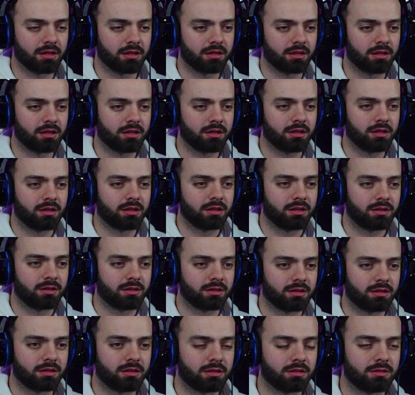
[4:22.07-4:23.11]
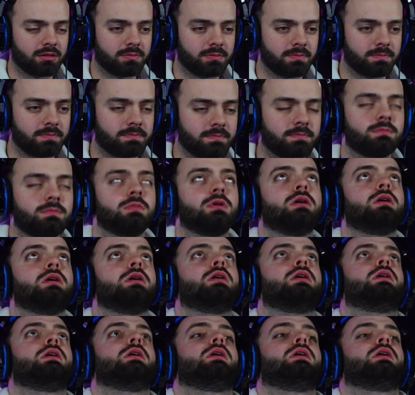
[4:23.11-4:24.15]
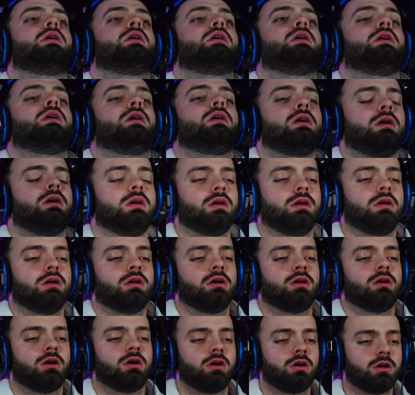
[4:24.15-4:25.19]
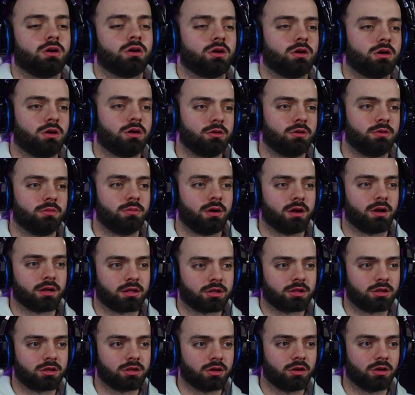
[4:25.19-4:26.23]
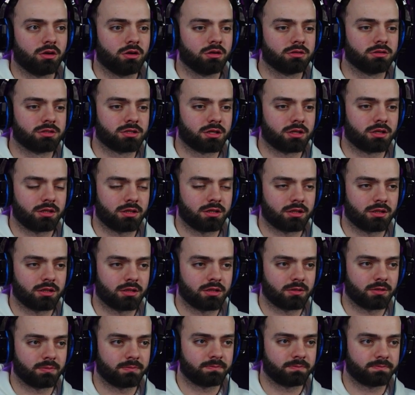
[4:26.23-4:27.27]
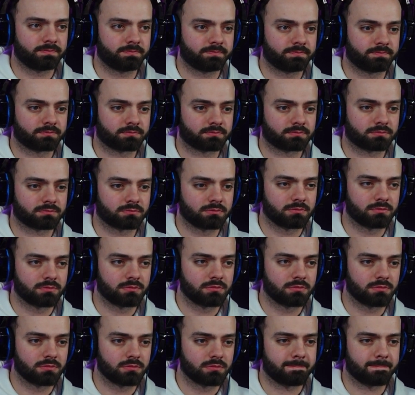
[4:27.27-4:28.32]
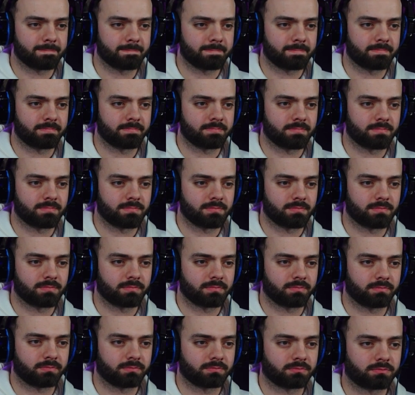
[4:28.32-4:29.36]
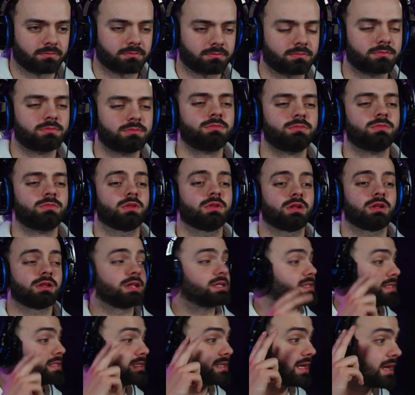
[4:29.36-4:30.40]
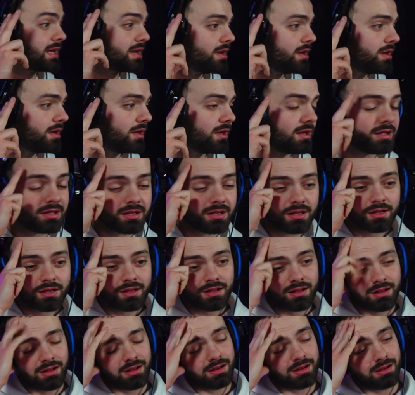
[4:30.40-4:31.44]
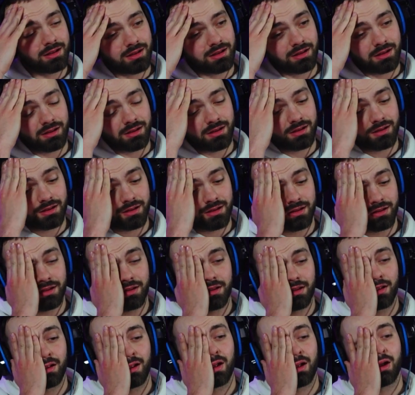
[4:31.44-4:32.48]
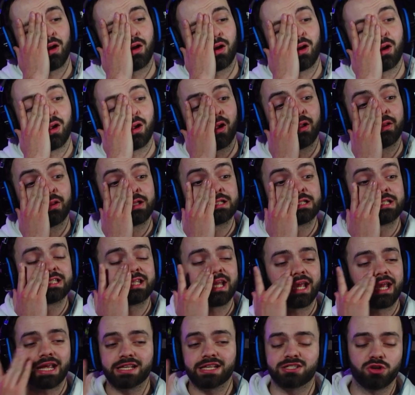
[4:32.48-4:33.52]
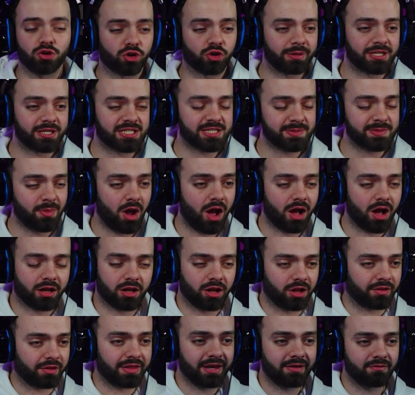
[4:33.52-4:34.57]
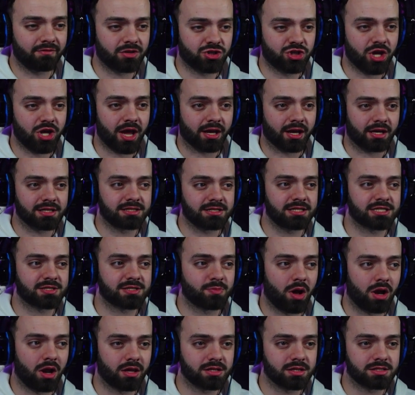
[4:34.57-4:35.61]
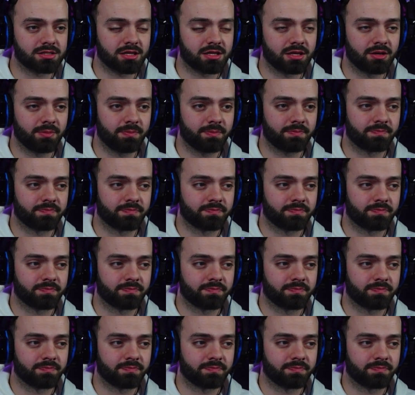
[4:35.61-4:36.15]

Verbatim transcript: Most of the world has never heard of this fight. Oh, I did everything oh I could God. to keep the injury under wraps. I'm the symbol of peace, this People is everywhere it. have to think that I'm never afraid. Oh, this is it. He's not gonna be smart. I, I, didn't even check. Is he smiling oh still?